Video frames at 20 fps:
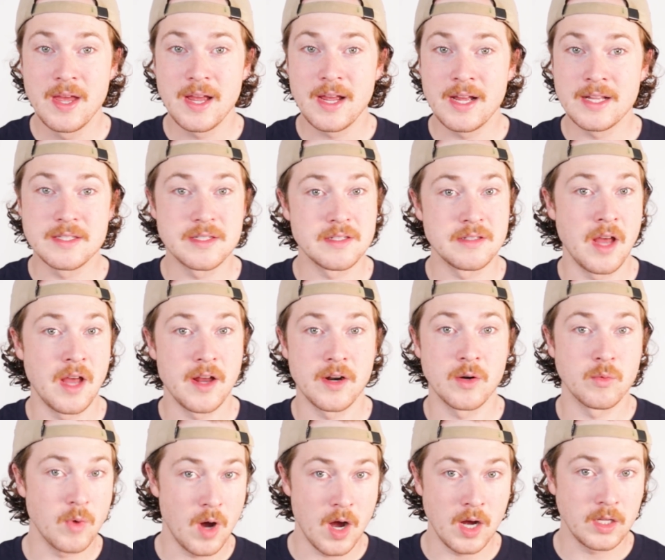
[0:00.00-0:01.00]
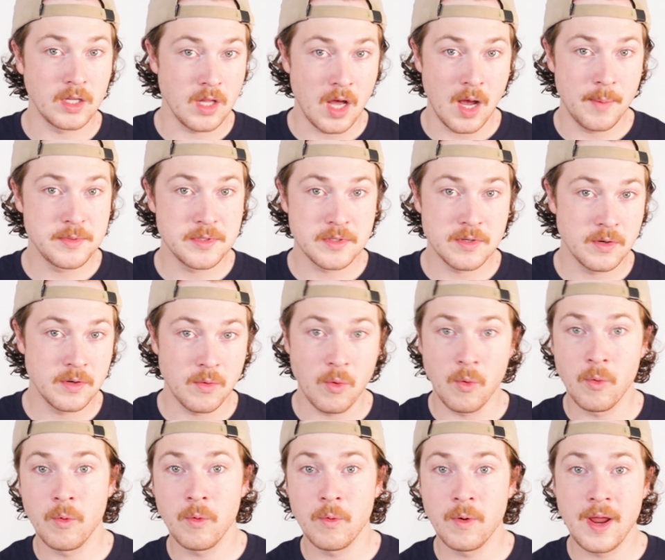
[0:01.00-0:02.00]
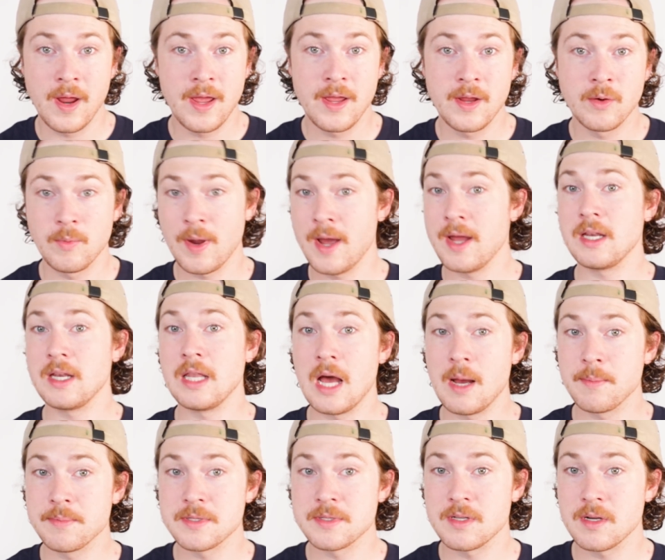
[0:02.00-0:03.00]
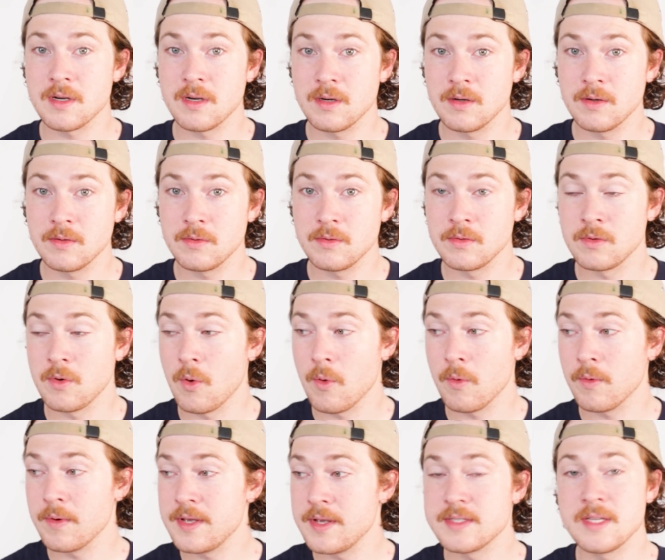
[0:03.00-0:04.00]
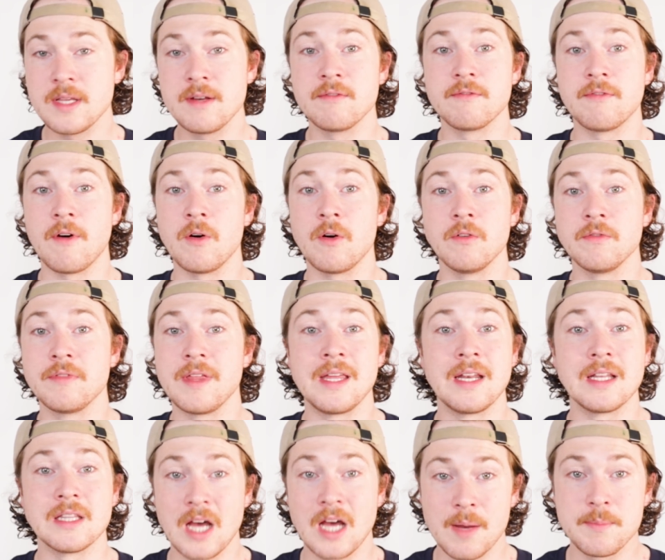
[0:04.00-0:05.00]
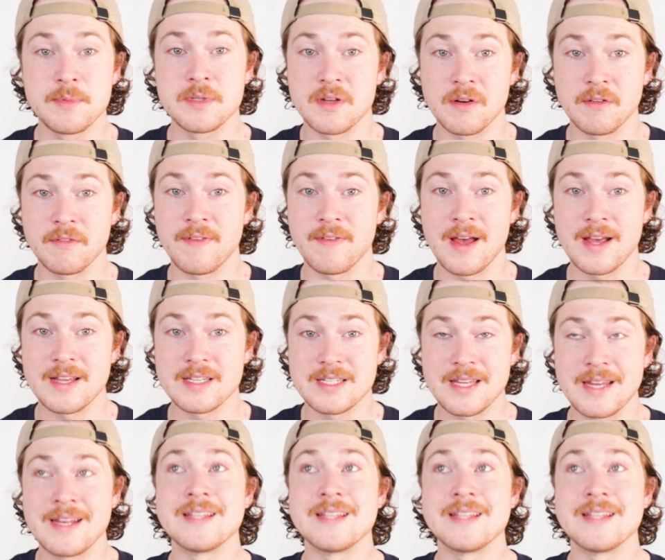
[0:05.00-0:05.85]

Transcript: It's not a rock lobster or a red lobster, nor is it involved in Lobster Fest.